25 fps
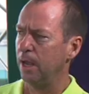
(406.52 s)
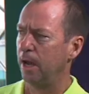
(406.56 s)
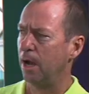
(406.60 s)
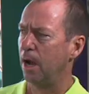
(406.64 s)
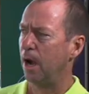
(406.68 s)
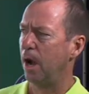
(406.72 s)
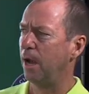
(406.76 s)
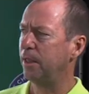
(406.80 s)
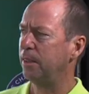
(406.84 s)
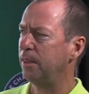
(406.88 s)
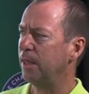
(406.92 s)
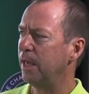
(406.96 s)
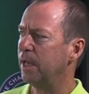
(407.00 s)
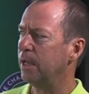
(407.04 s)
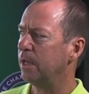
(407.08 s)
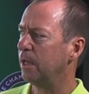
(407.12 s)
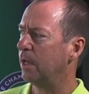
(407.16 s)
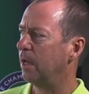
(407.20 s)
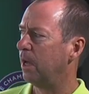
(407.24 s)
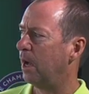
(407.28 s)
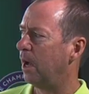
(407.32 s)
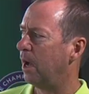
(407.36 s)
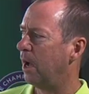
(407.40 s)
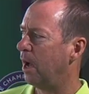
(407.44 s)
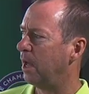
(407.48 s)
Yeah, I
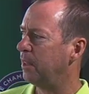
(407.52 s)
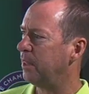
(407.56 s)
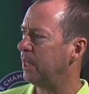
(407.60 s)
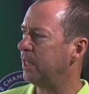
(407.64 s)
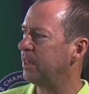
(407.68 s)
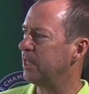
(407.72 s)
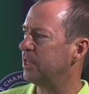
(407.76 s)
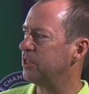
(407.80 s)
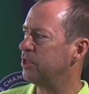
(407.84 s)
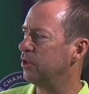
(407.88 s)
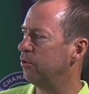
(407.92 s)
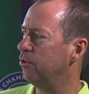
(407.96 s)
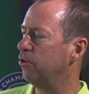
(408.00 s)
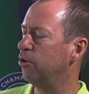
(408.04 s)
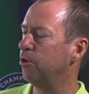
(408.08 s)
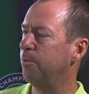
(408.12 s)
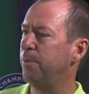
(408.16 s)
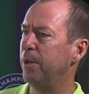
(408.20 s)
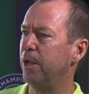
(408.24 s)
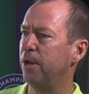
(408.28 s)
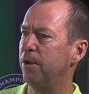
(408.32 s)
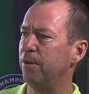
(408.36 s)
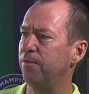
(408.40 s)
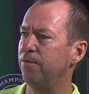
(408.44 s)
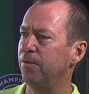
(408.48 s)
think I think there's a little
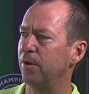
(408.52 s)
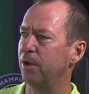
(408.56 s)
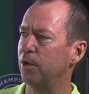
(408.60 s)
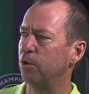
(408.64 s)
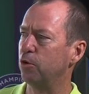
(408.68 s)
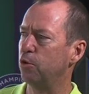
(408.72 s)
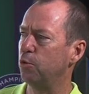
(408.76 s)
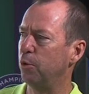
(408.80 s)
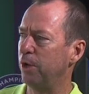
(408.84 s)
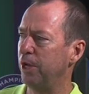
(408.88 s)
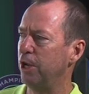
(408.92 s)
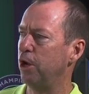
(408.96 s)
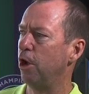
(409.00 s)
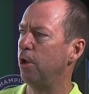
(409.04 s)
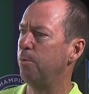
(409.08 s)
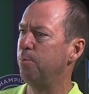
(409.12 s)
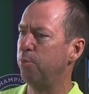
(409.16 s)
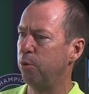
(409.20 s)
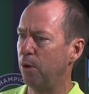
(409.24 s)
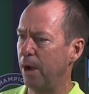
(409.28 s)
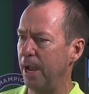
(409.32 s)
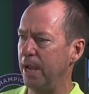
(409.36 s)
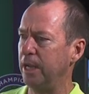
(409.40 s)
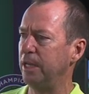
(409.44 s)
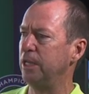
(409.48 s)
bit of Guido
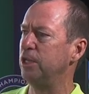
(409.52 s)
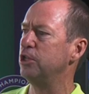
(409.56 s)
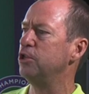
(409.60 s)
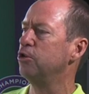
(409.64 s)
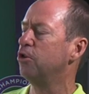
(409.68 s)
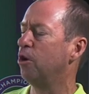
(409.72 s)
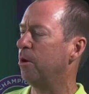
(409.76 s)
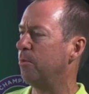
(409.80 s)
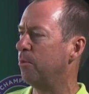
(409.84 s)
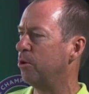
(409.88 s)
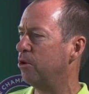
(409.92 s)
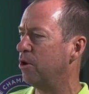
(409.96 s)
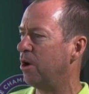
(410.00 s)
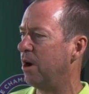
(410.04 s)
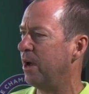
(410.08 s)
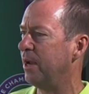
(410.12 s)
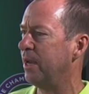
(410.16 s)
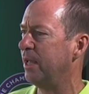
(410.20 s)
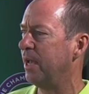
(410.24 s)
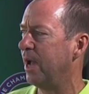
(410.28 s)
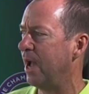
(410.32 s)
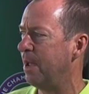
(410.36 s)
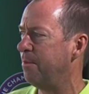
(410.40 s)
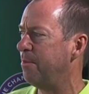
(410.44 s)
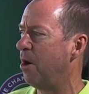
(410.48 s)
played his normal
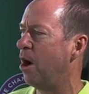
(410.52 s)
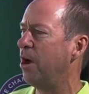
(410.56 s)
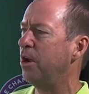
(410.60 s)
kind of game.